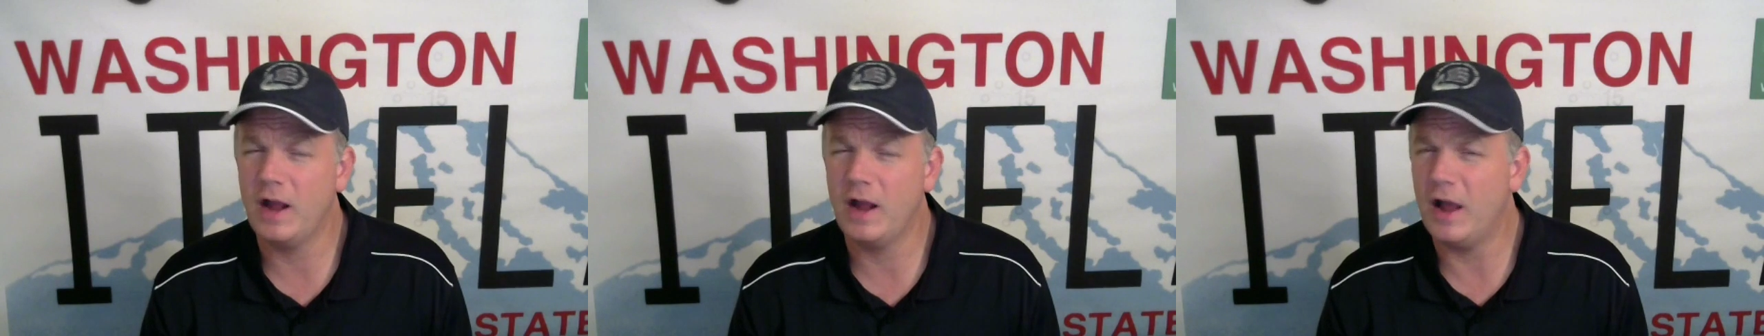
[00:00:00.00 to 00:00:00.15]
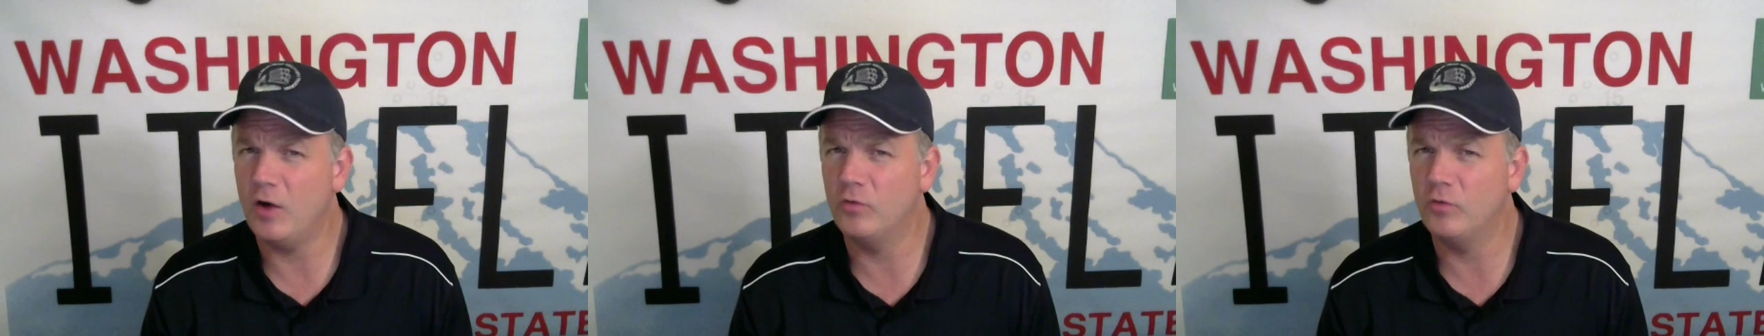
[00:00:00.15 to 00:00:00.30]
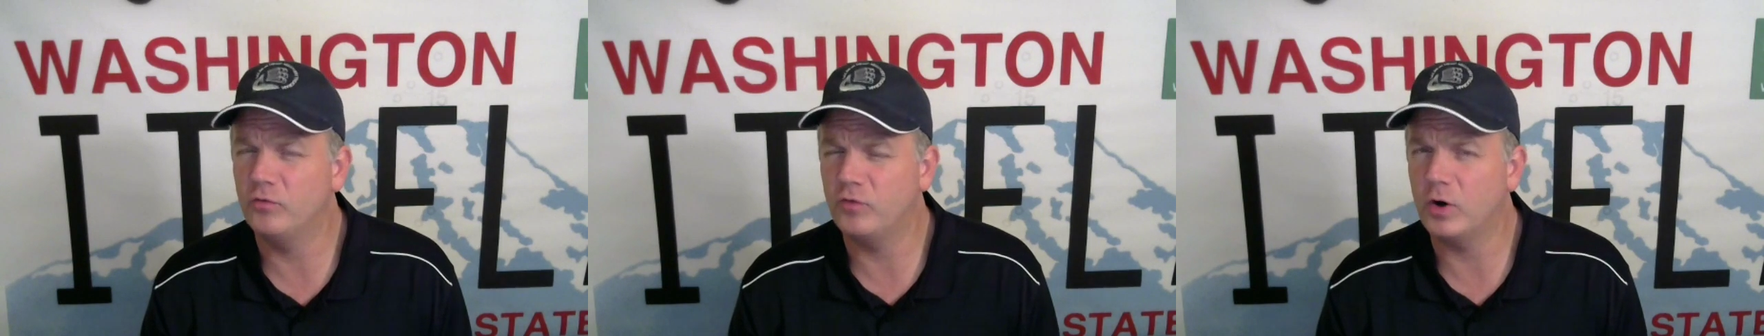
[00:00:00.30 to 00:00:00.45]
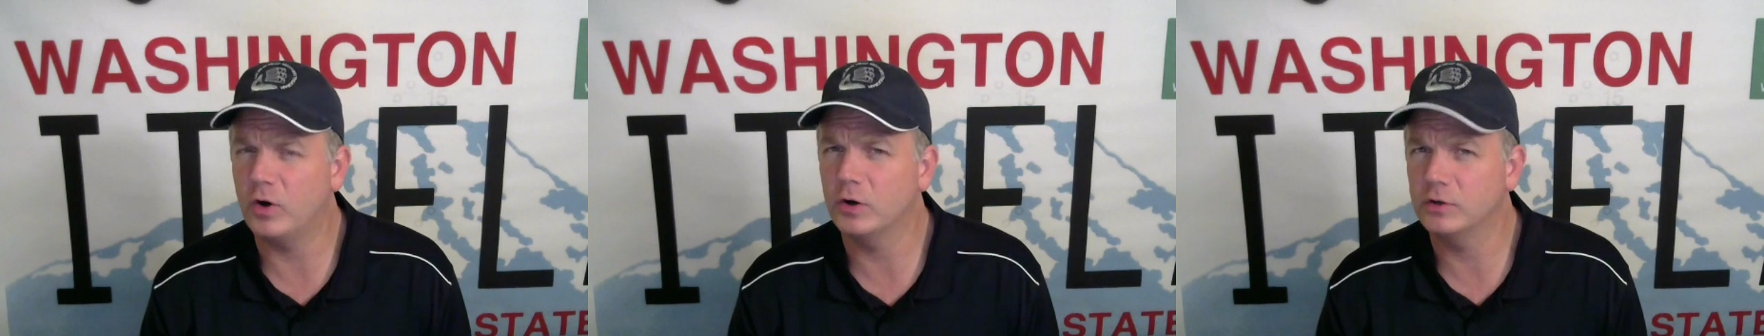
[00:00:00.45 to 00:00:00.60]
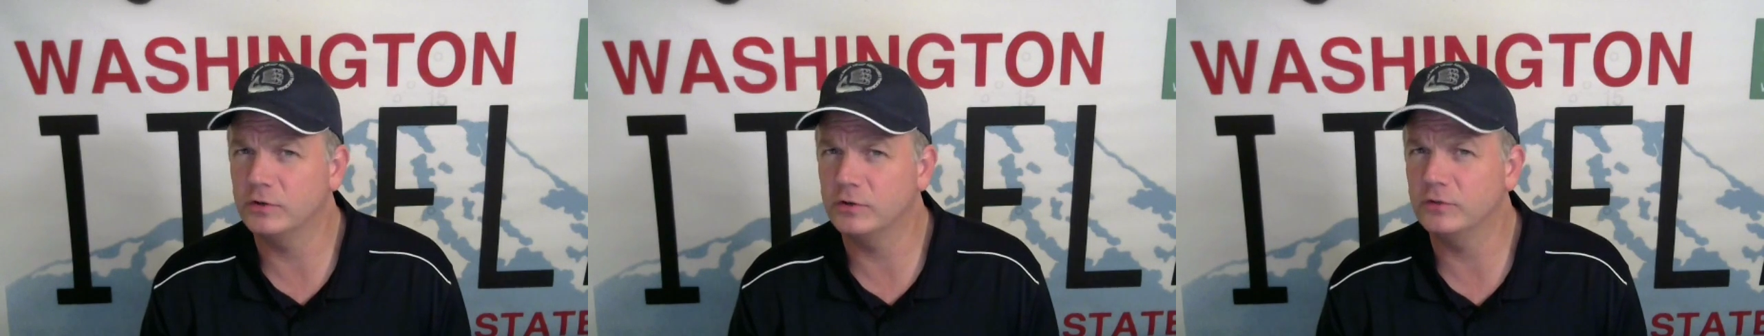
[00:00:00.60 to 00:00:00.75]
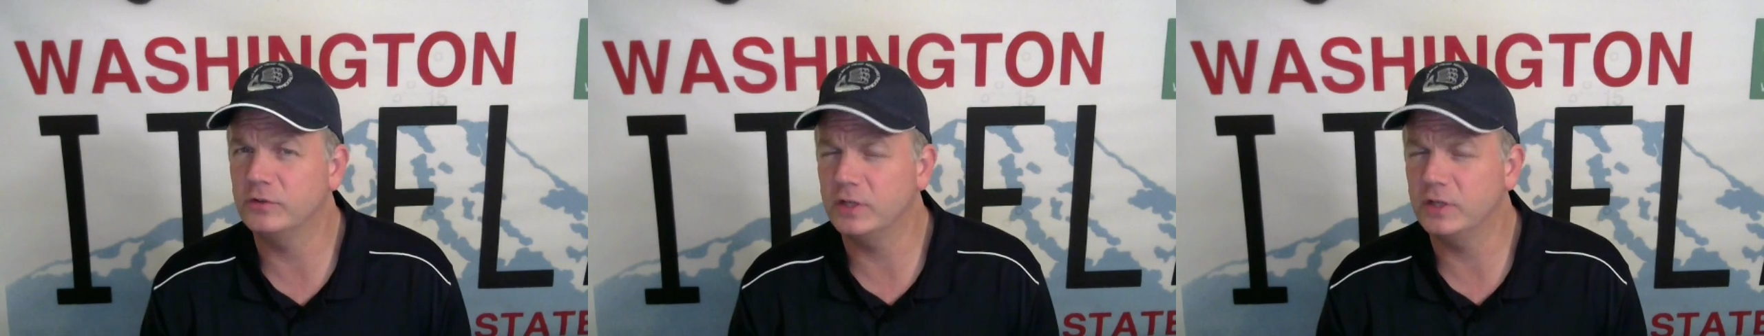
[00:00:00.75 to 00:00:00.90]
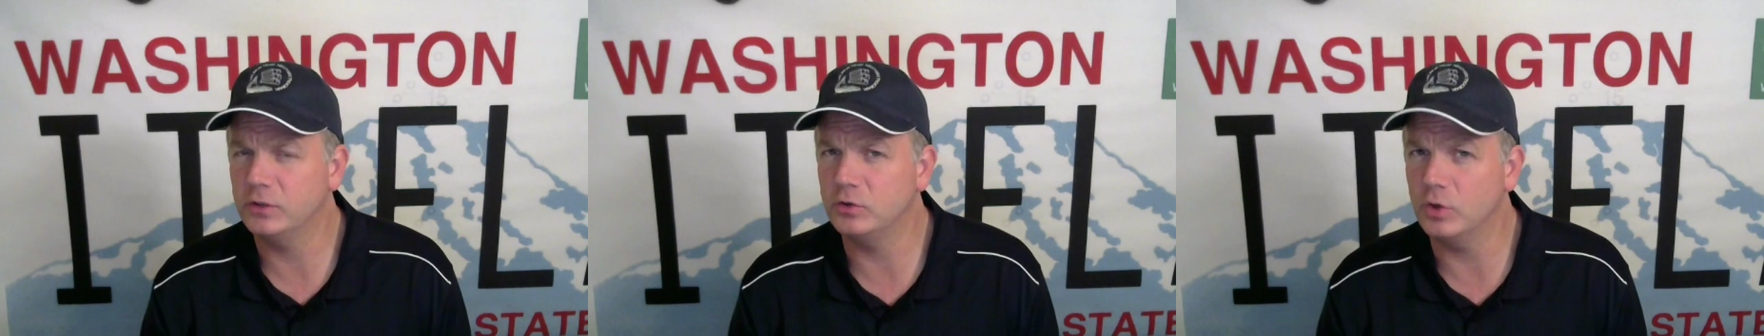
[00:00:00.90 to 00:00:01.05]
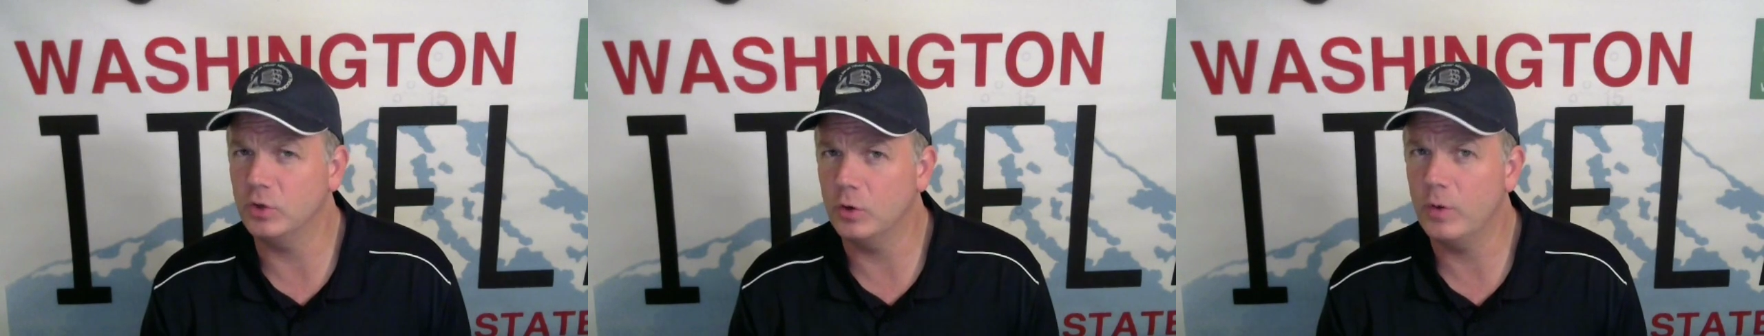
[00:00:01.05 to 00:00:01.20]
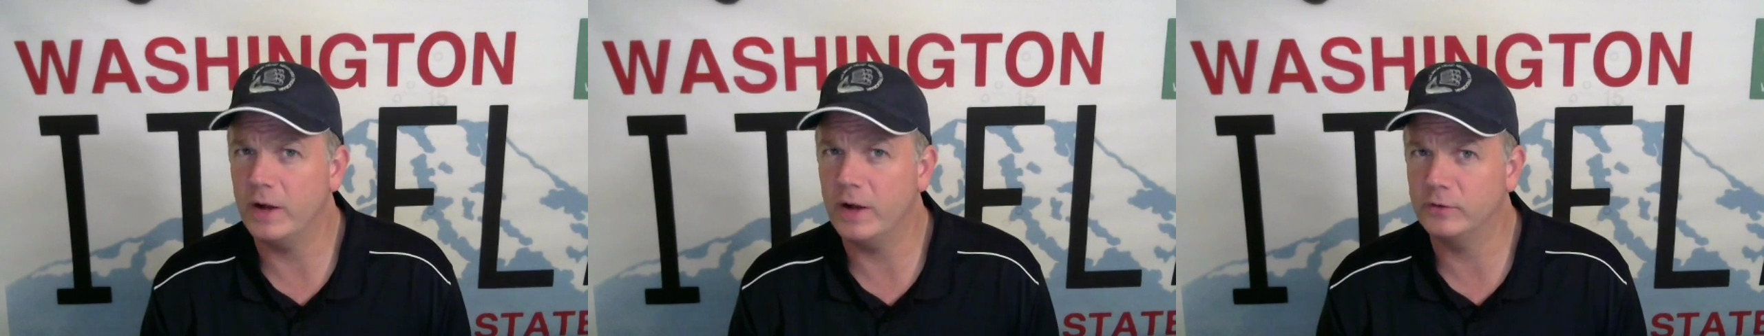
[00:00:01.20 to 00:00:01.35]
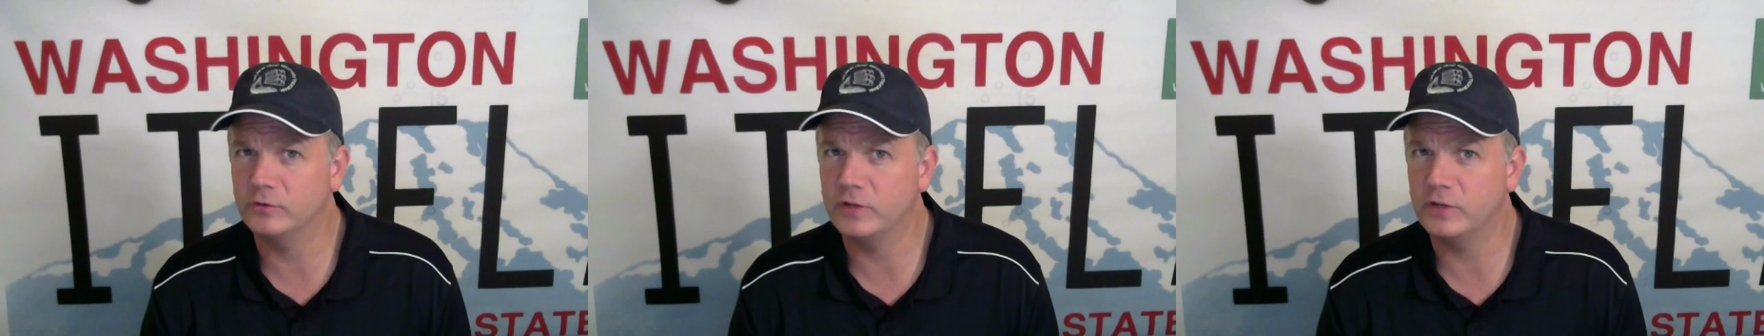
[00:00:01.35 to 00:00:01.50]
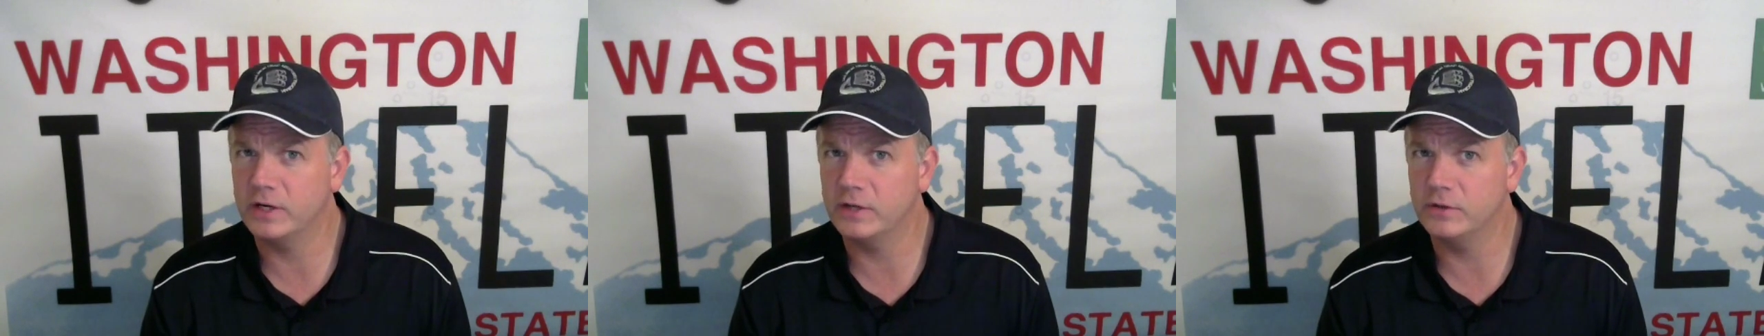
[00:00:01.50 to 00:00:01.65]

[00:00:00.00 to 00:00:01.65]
How far does it go outside